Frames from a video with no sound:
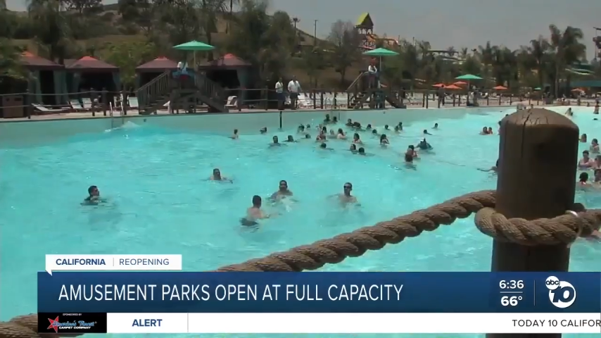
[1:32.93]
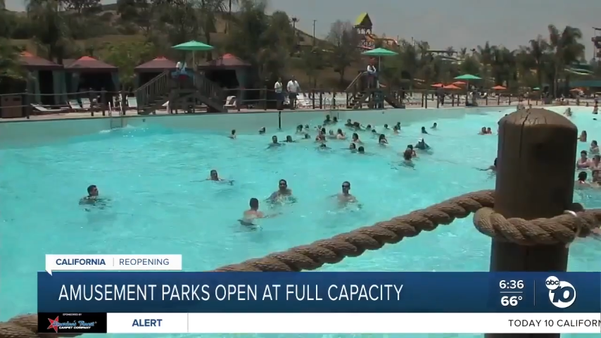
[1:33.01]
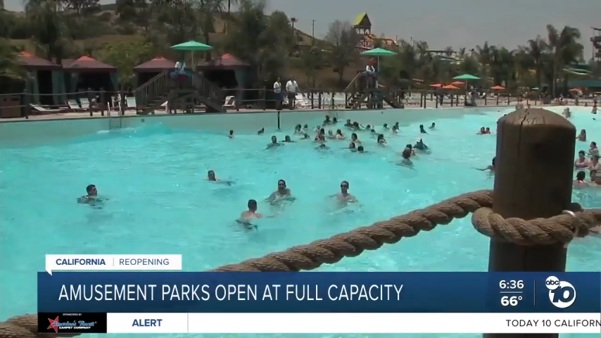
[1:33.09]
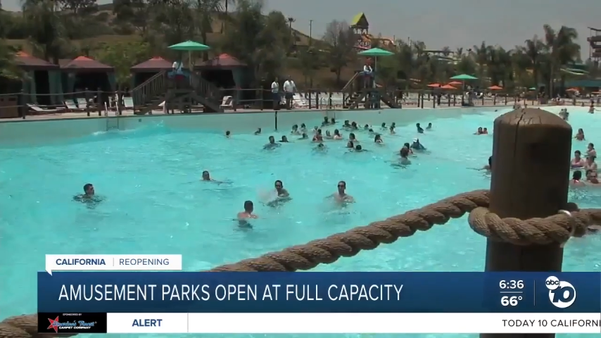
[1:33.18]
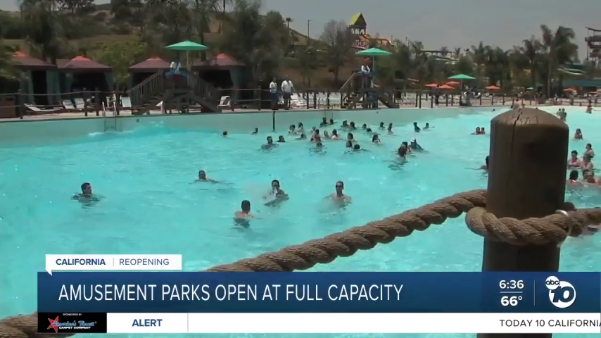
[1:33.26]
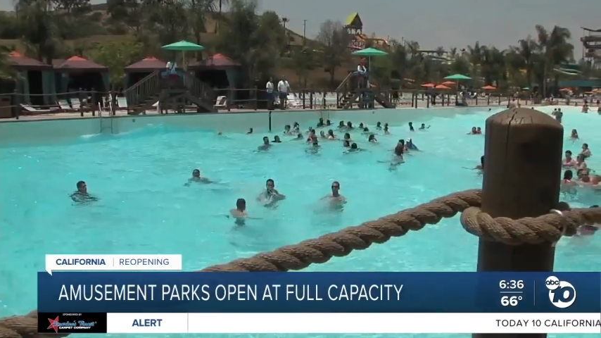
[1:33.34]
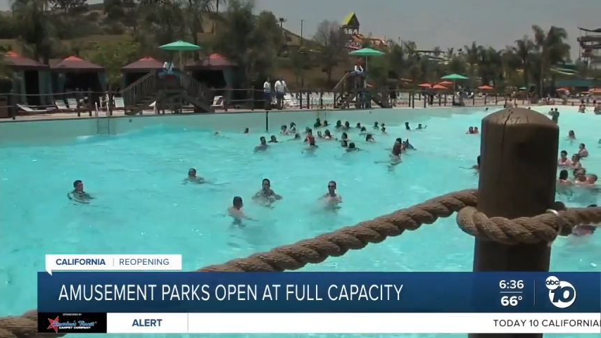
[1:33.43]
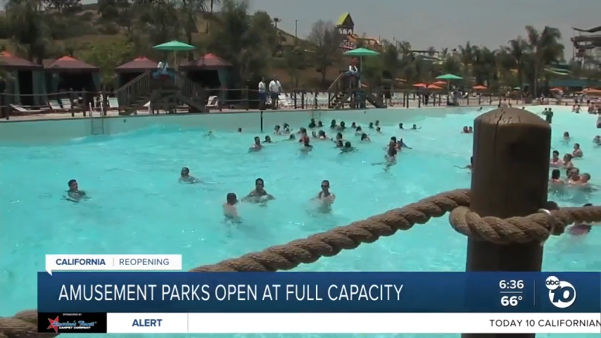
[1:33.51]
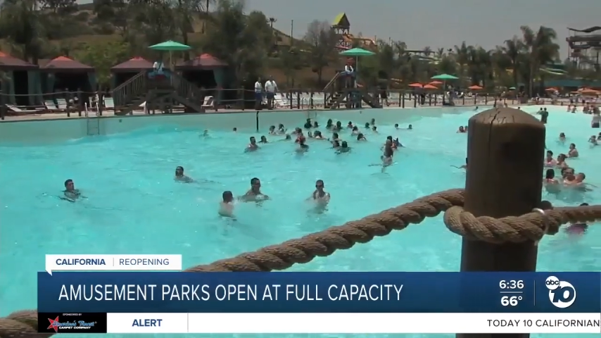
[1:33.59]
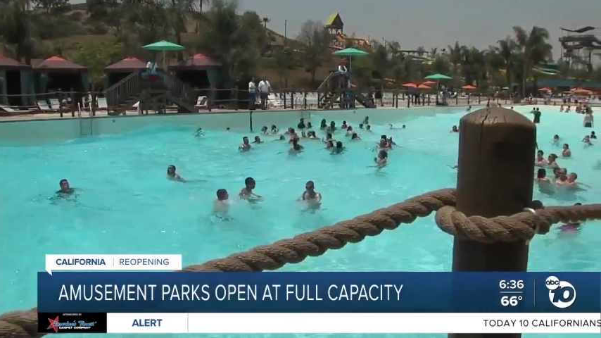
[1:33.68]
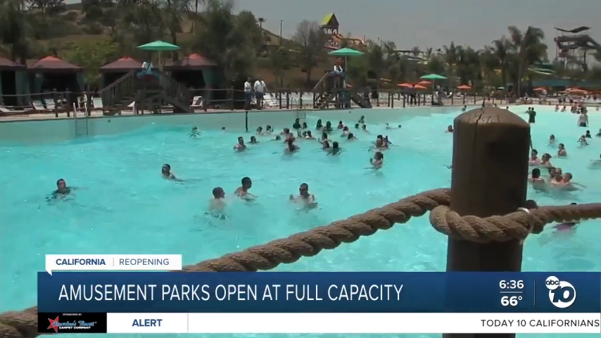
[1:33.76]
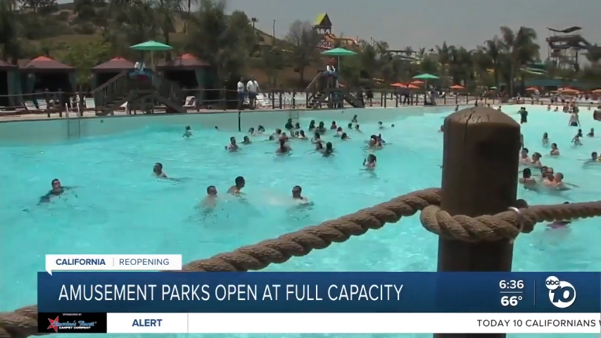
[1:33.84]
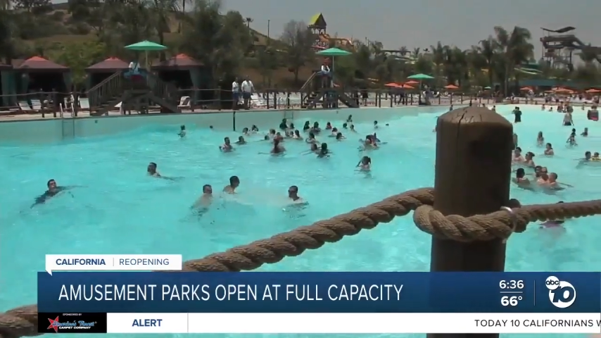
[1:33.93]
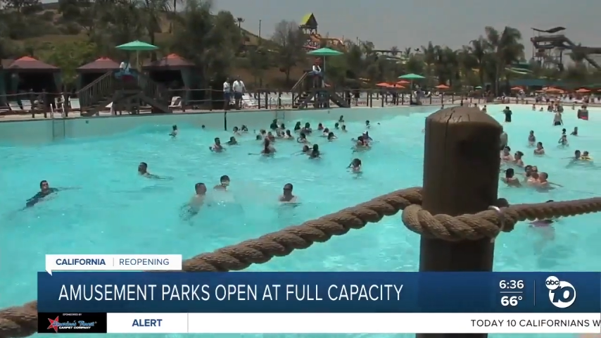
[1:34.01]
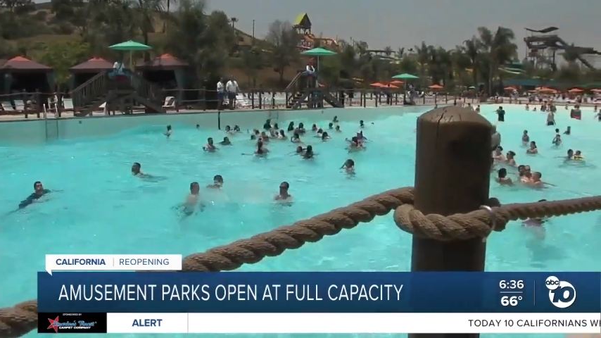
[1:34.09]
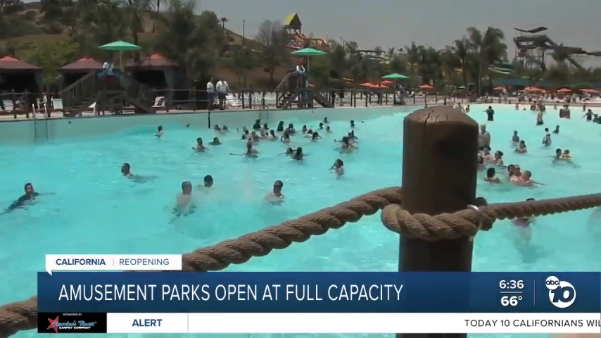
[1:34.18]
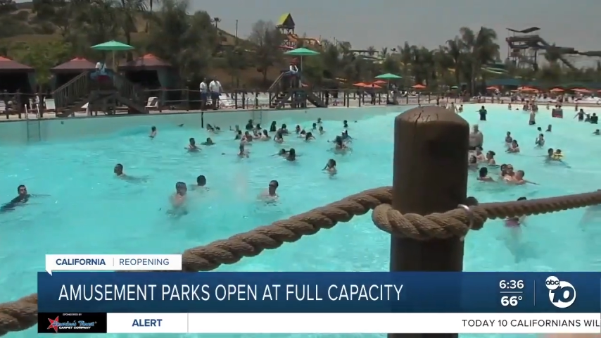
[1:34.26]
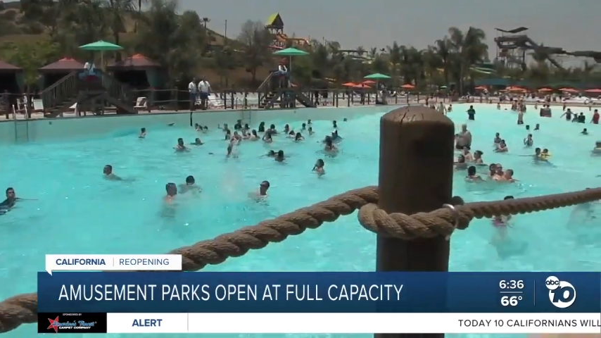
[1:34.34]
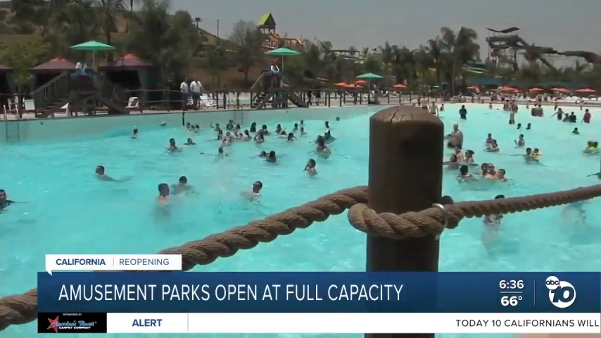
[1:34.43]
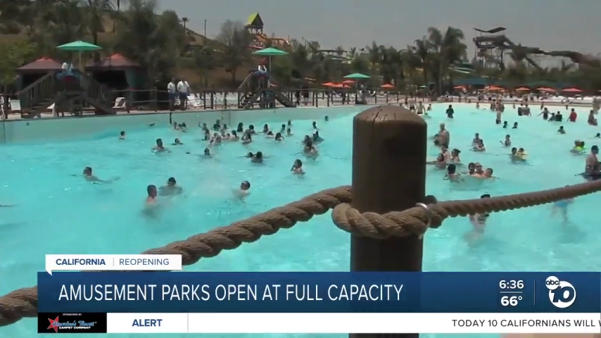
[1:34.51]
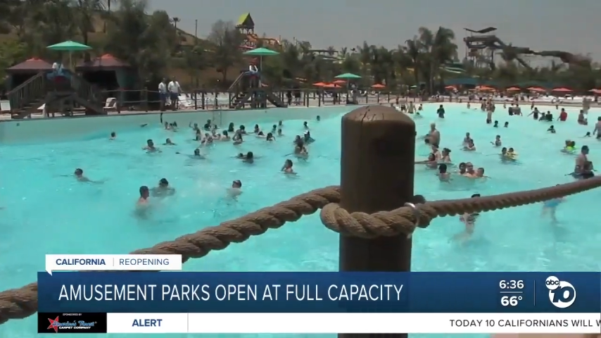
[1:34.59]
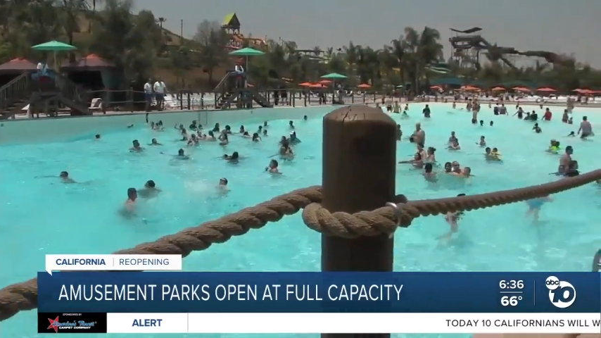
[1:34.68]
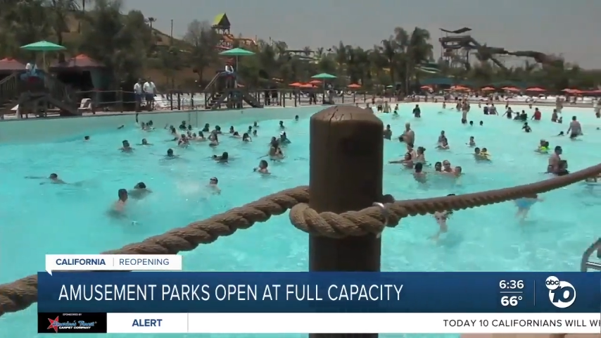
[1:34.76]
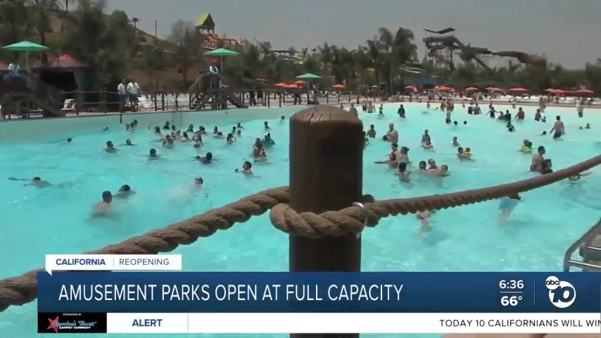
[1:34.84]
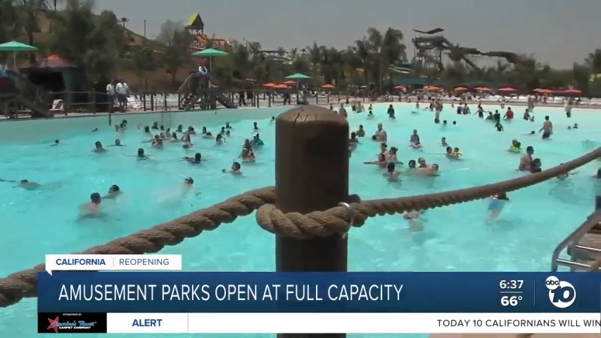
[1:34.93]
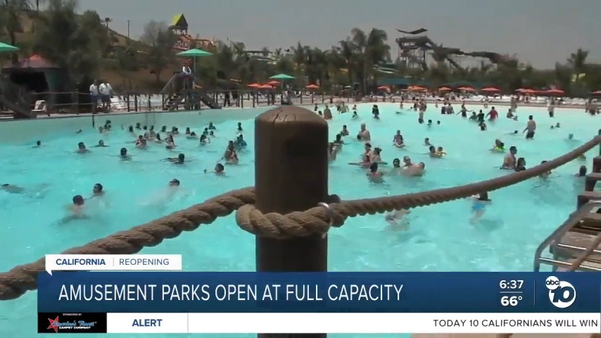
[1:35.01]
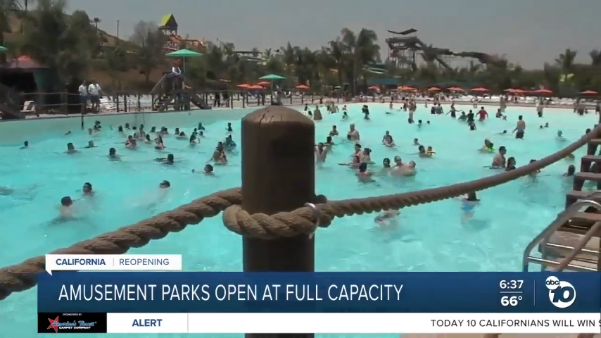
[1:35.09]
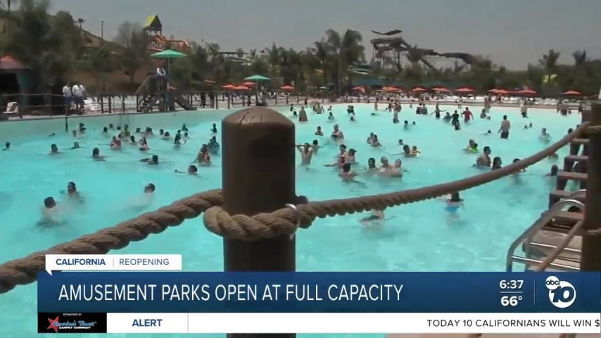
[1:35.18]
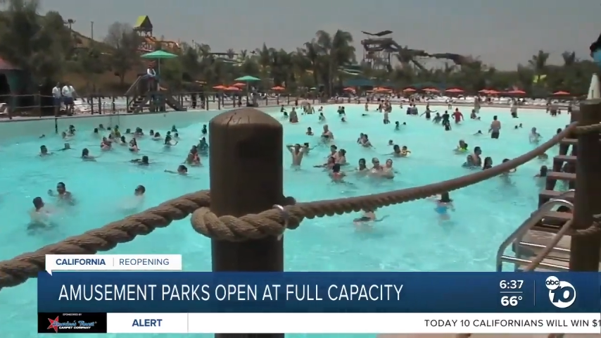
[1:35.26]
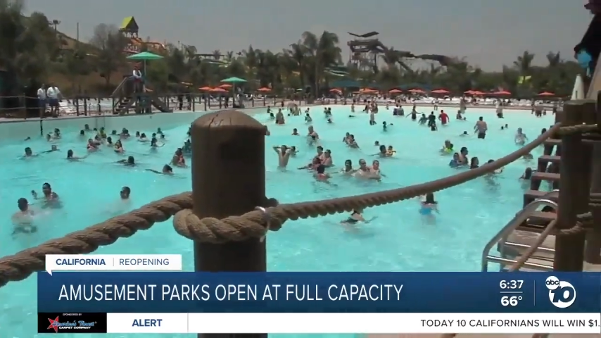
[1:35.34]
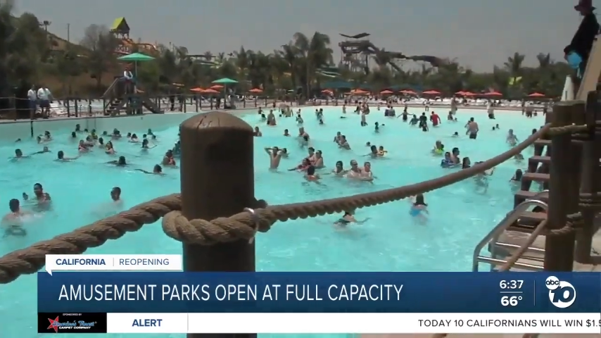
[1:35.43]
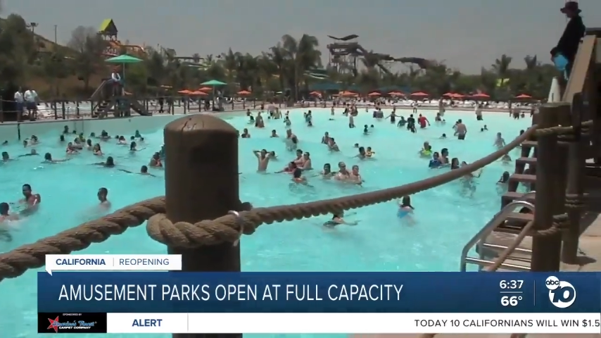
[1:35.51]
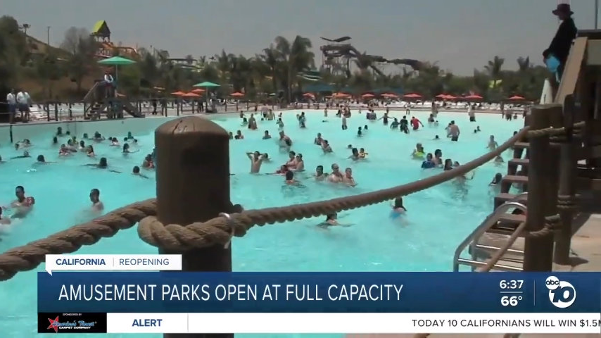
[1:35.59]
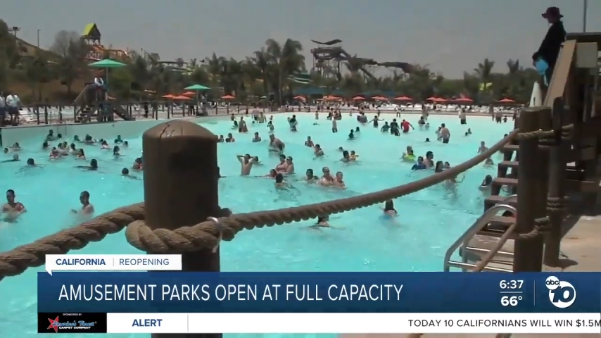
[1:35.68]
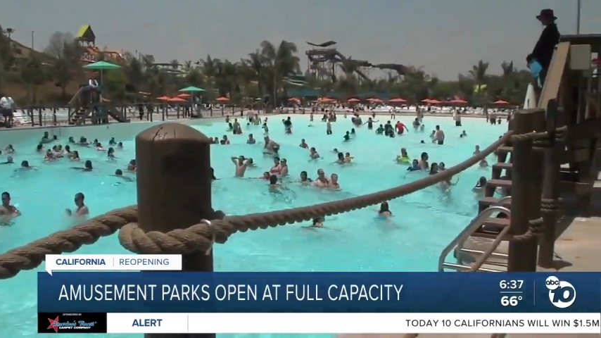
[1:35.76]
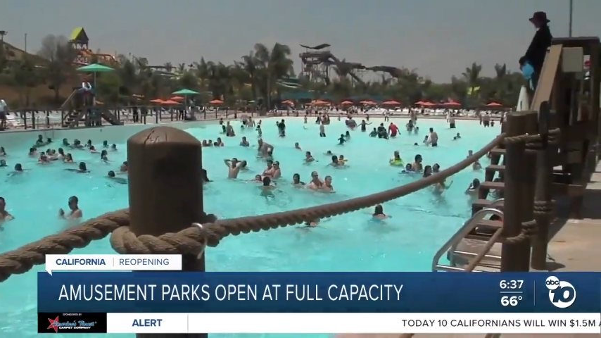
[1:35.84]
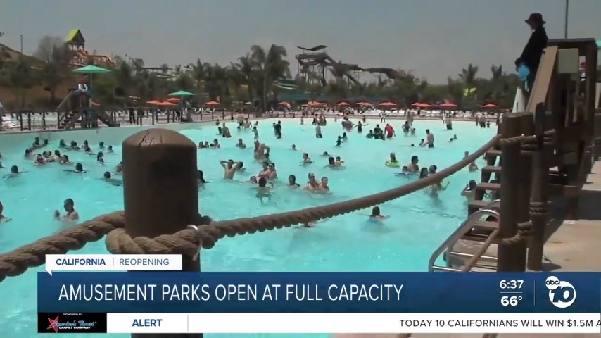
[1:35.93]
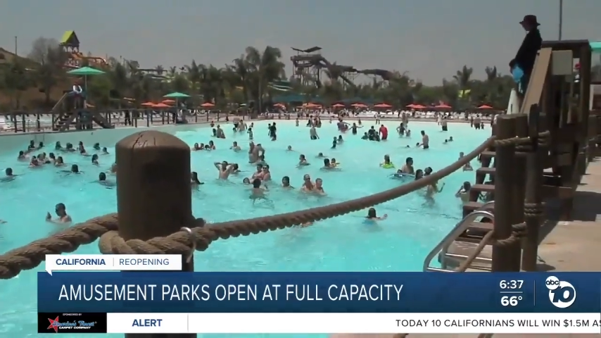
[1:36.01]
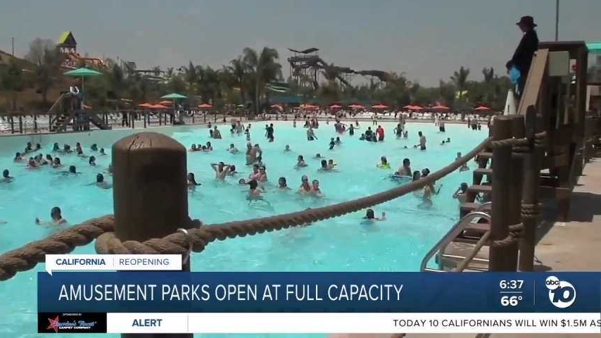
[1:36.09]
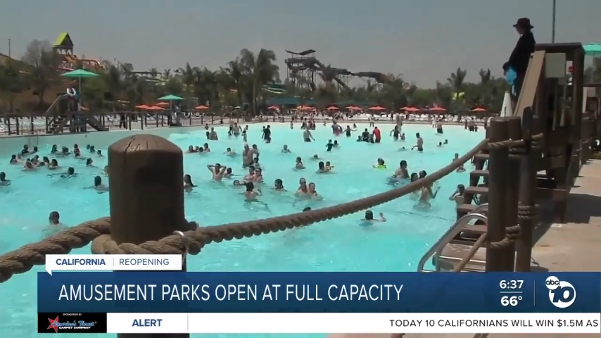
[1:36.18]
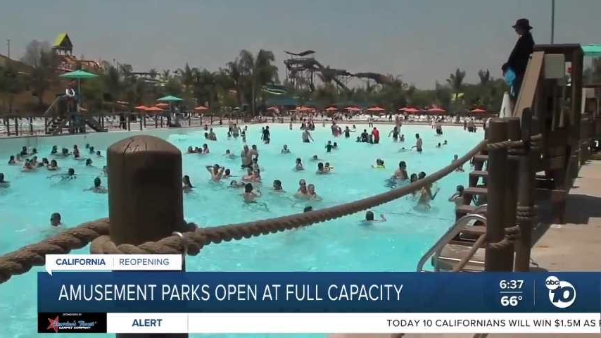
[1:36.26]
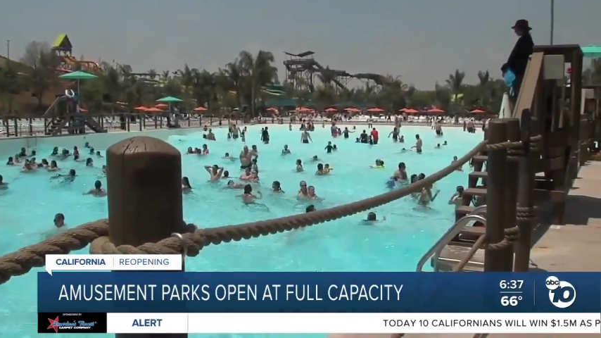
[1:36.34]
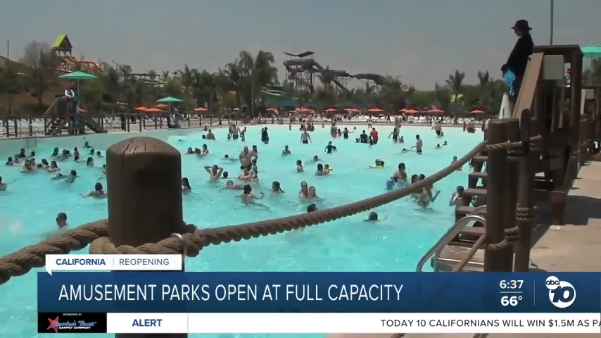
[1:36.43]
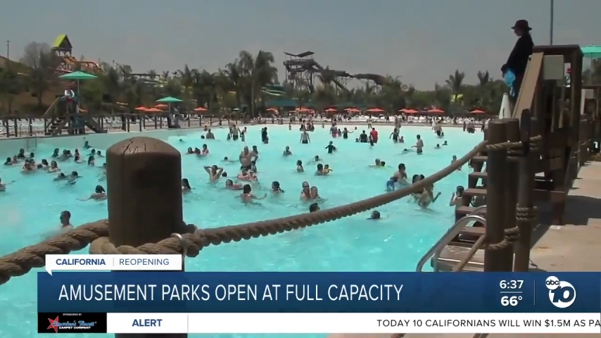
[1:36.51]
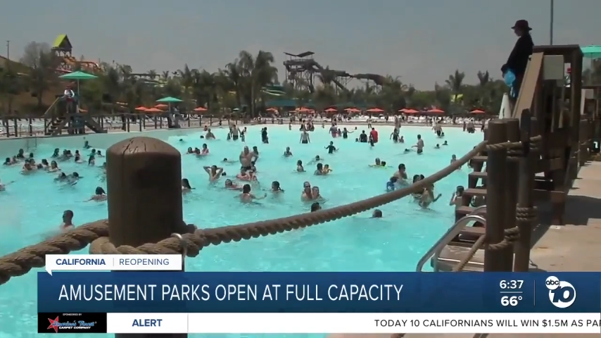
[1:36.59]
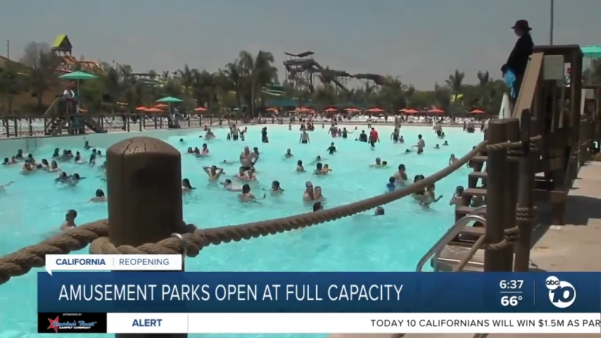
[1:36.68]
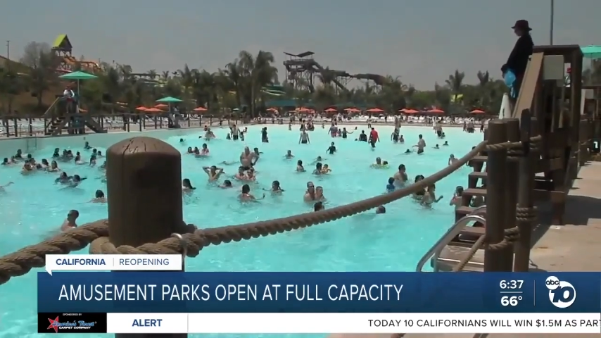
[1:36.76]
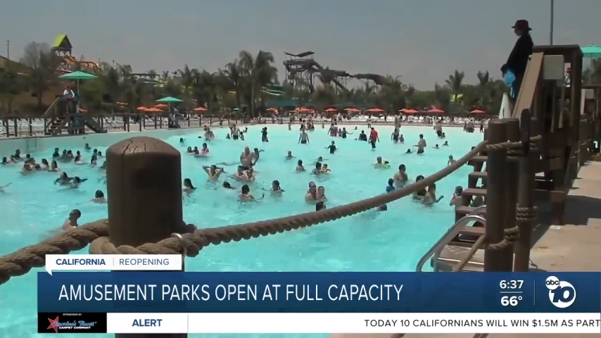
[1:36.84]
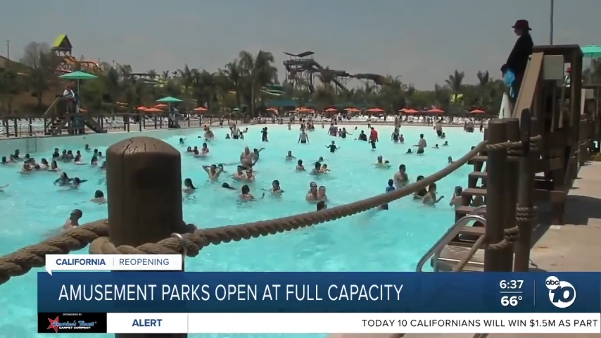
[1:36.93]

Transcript: (no speaker visible)